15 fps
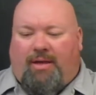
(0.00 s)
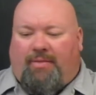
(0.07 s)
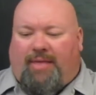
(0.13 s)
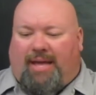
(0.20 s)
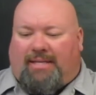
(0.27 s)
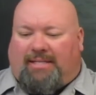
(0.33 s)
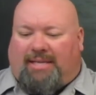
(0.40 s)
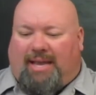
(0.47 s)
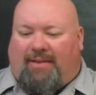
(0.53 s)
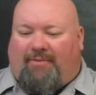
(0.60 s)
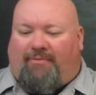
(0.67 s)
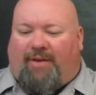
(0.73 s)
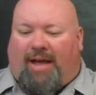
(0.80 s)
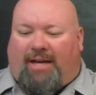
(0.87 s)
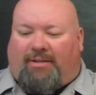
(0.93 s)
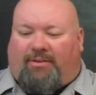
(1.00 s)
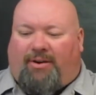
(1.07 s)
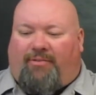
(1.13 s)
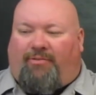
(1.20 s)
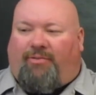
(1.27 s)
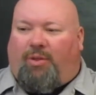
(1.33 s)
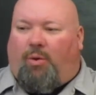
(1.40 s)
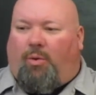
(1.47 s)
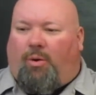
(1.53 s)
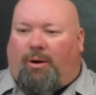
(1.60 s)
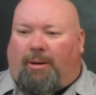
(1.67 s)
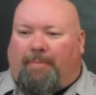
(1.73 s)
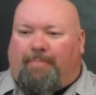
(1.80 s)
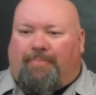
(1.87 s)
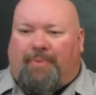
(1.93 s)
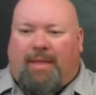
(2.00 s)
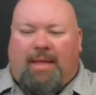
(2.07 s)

that same factory floor.